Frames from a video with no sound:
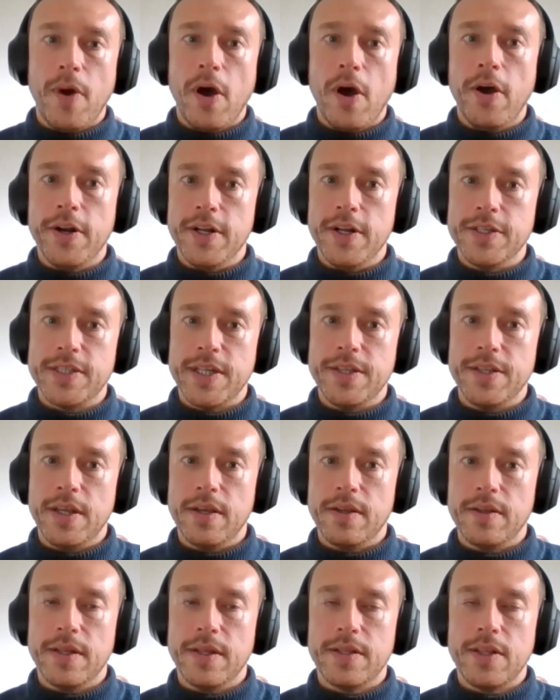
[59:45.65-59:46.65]
partners and
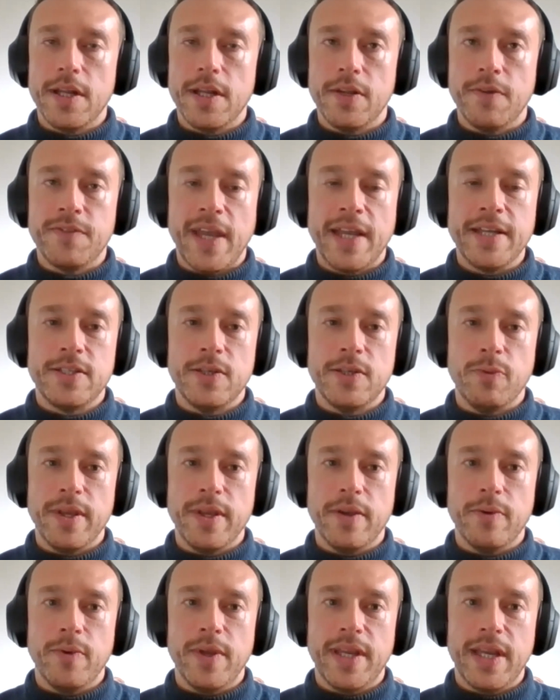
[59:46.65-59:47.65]
the kind of data
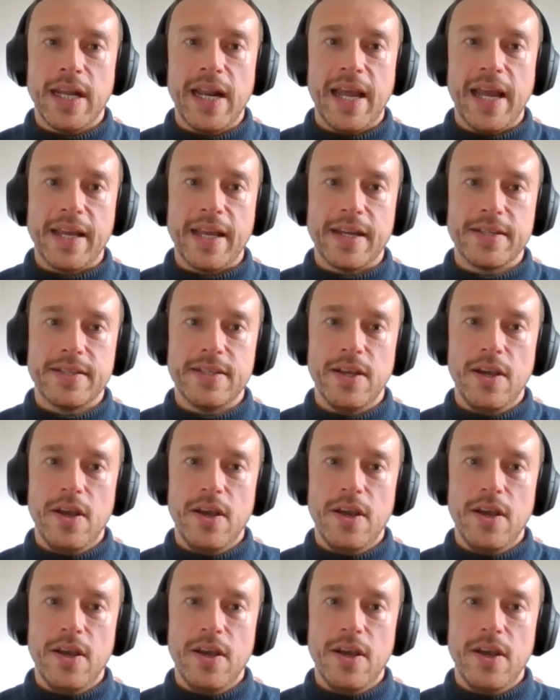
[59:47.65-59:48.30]
we collect,